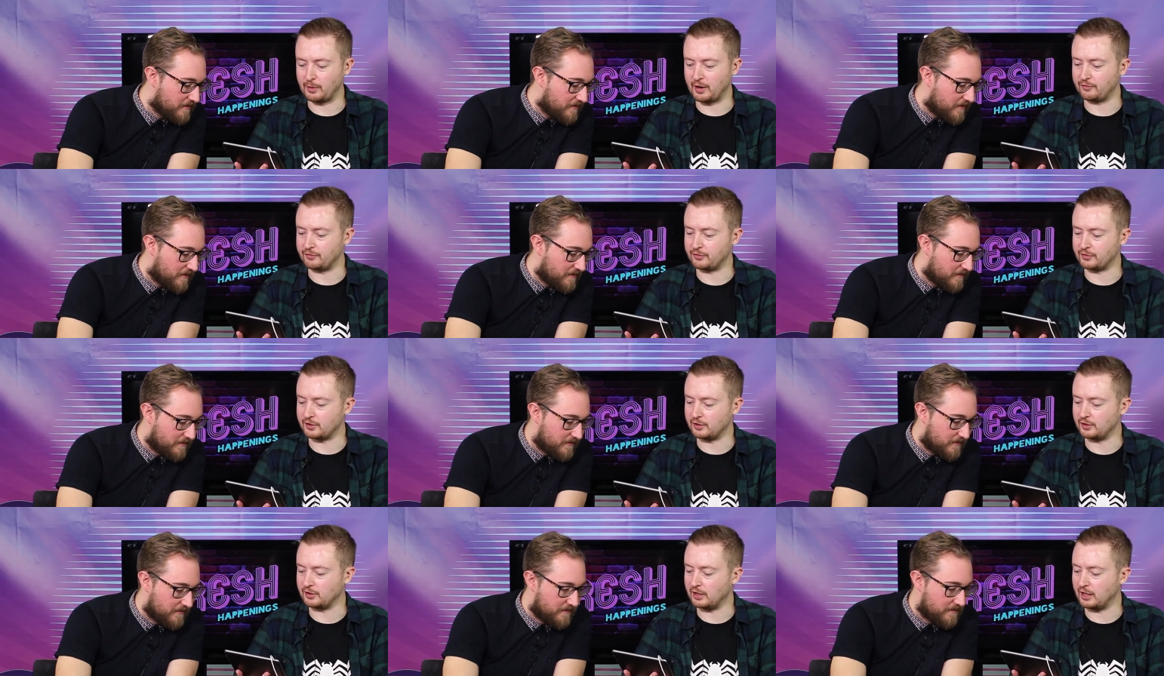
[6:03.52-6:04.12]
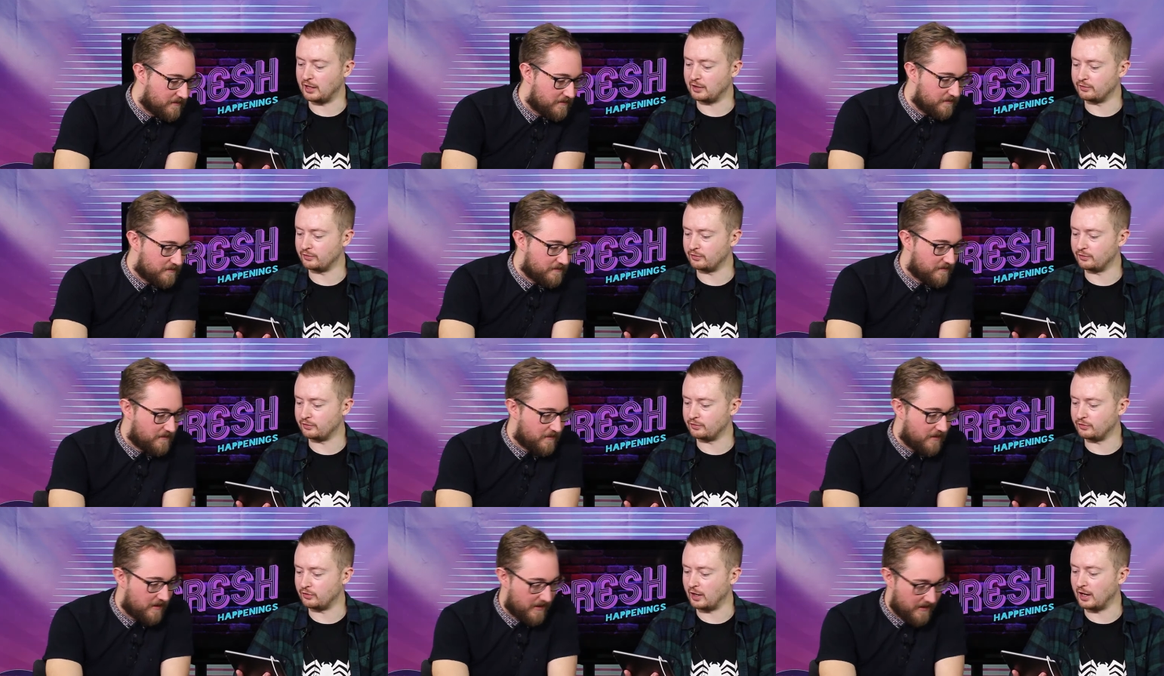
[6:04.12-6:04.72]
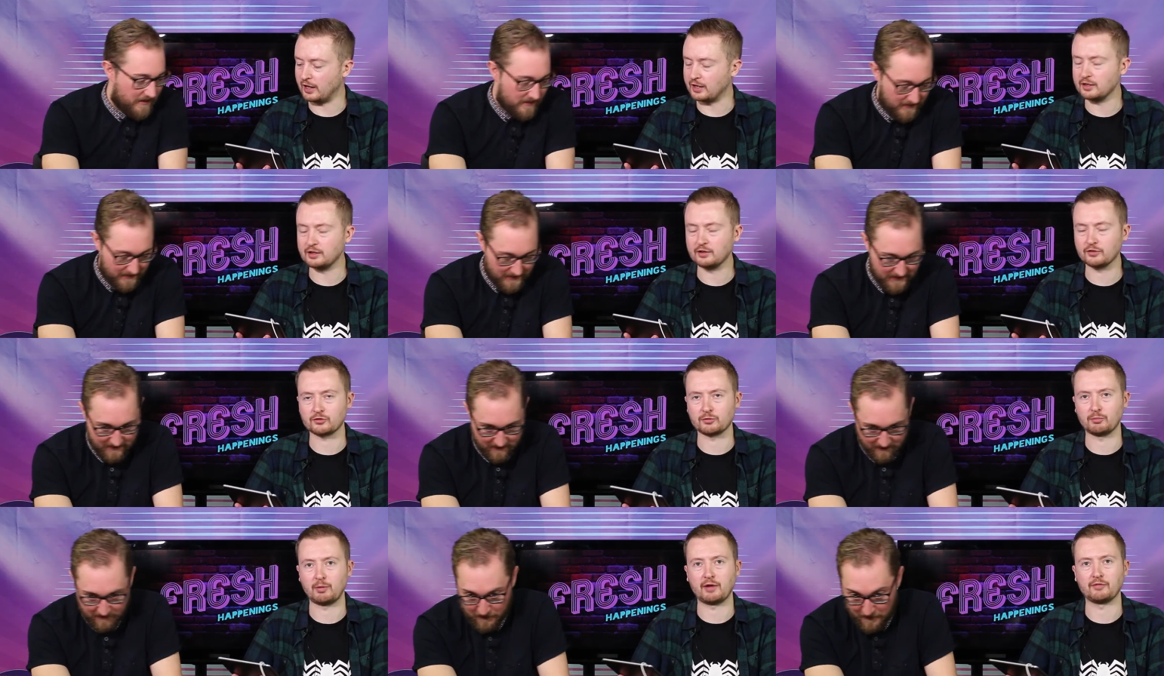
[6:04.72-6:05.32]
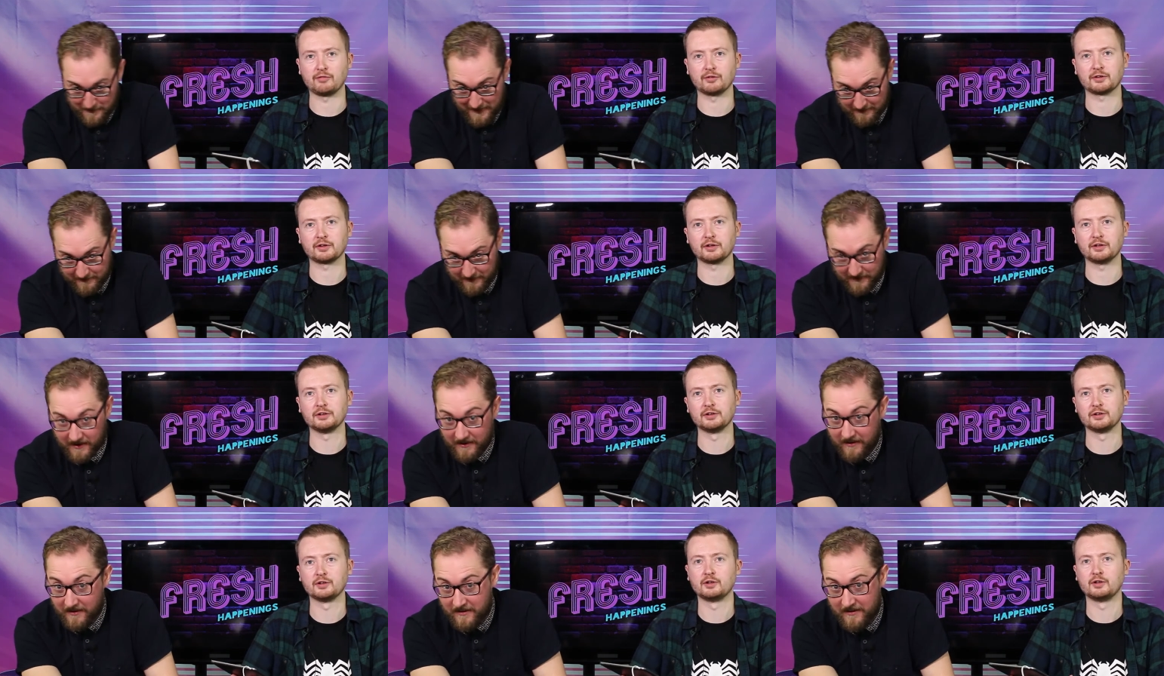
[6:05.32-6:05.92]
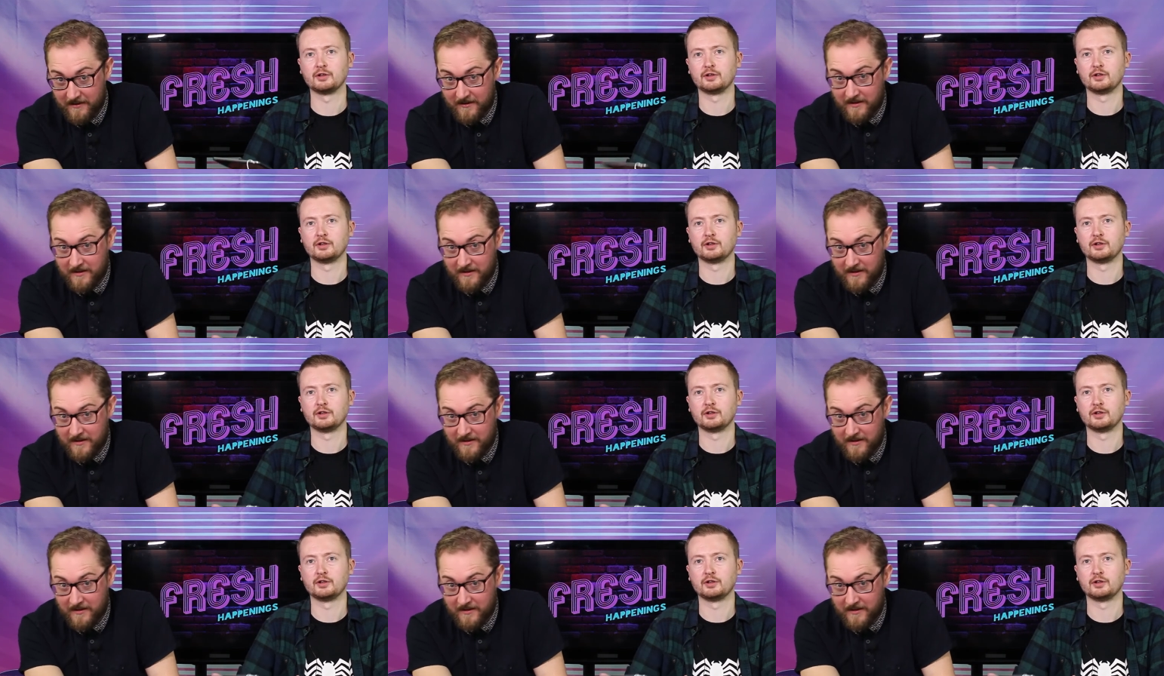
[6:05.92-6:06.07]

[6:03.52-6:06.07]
Speaker 1: Africa, and the hyenas are from Africa. Africa.